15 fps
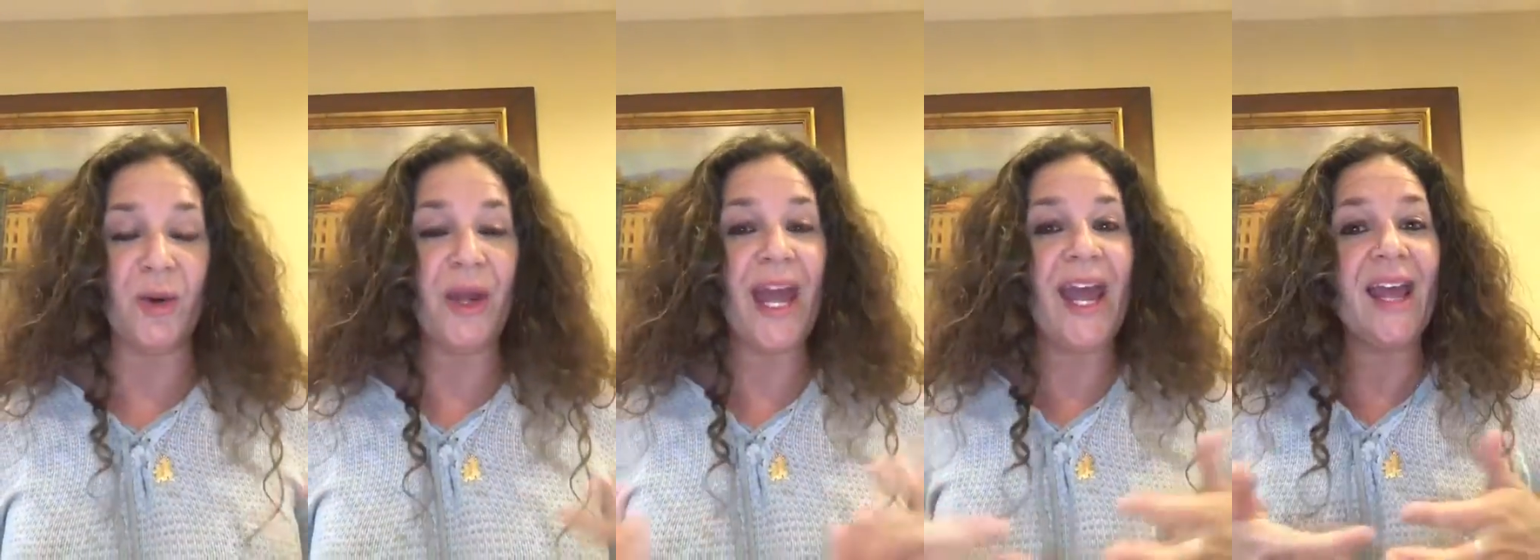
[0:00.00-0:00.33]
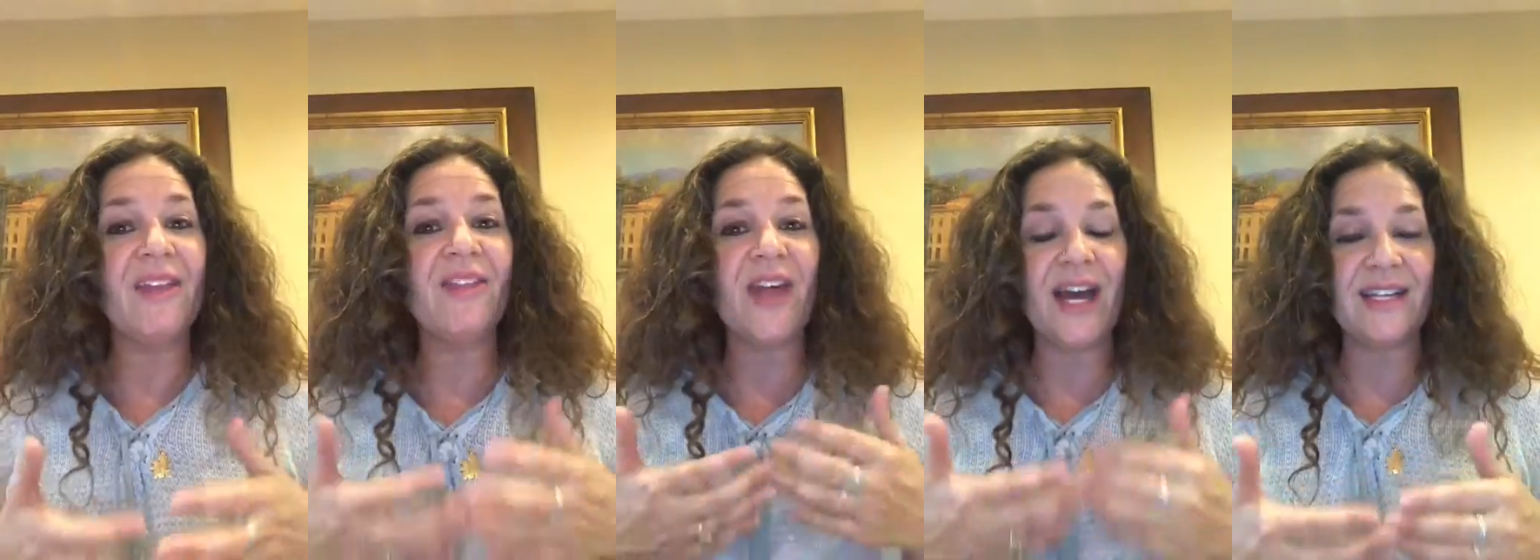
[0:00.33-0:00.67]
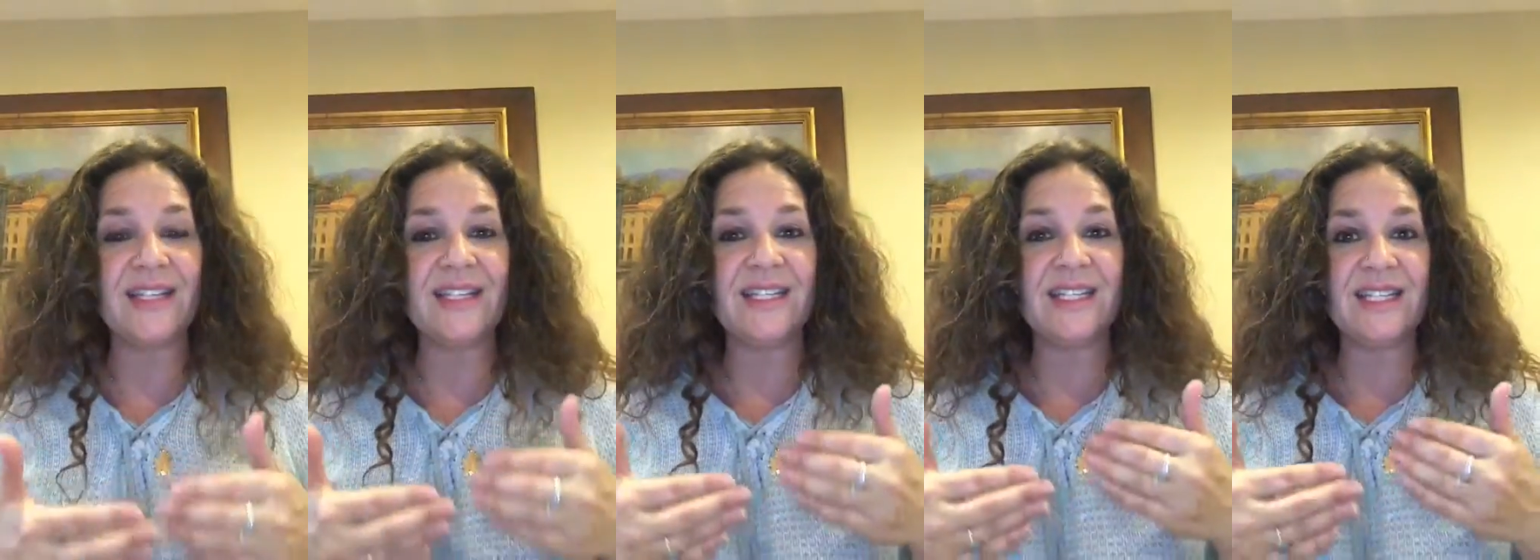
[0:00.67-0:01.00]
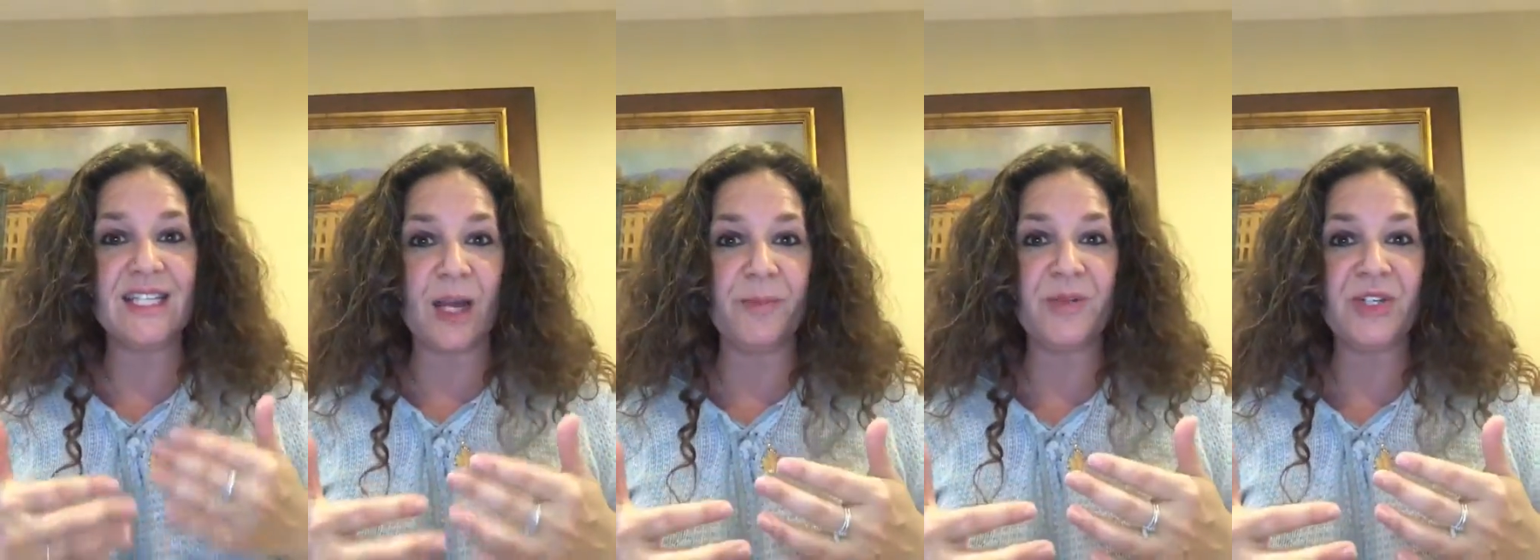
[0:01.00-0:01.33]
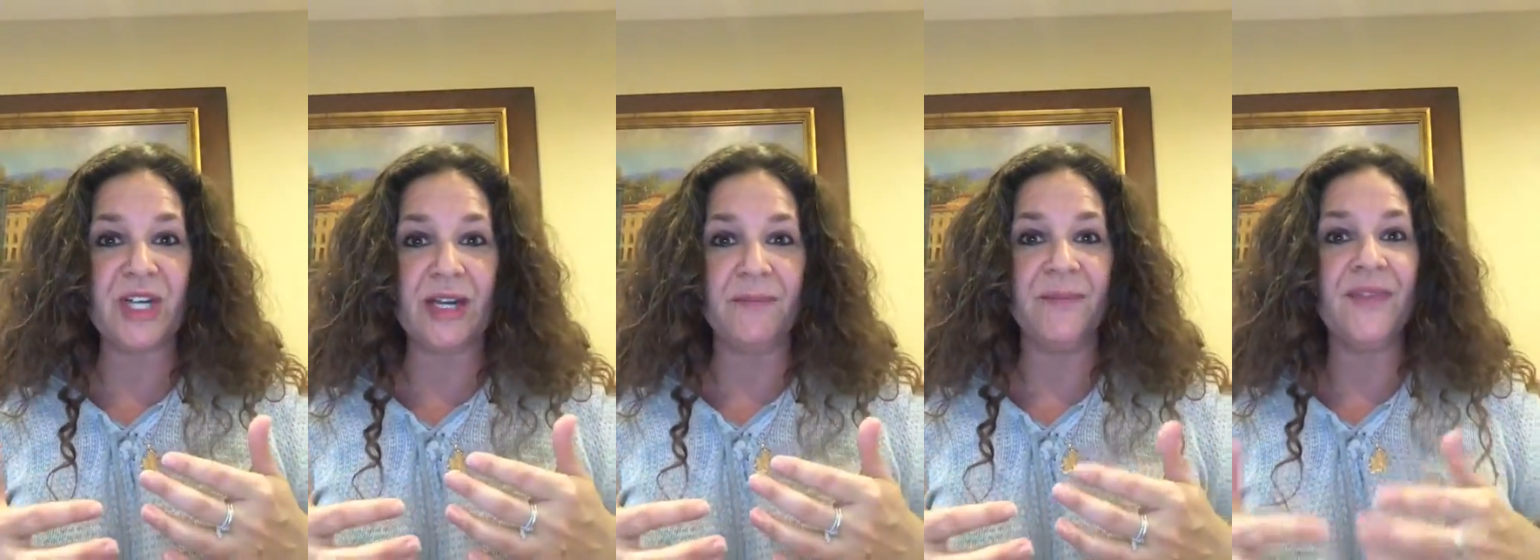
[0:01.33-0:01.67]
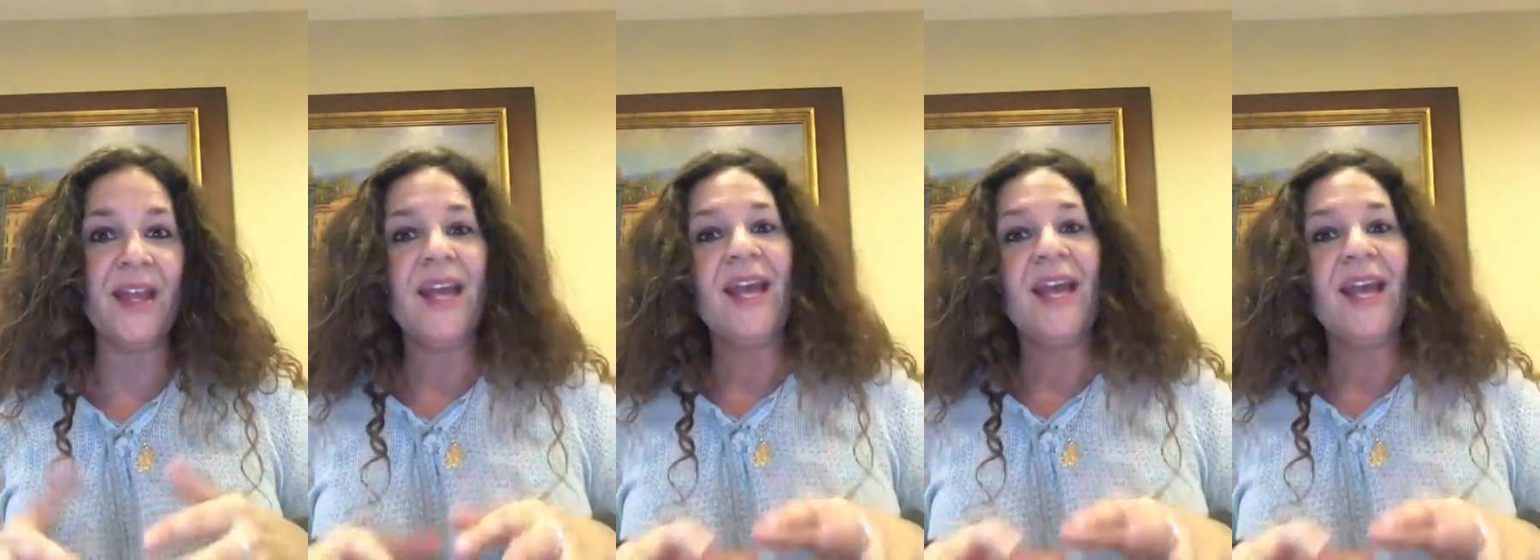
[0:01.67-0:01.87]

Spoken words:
okay? That's deception.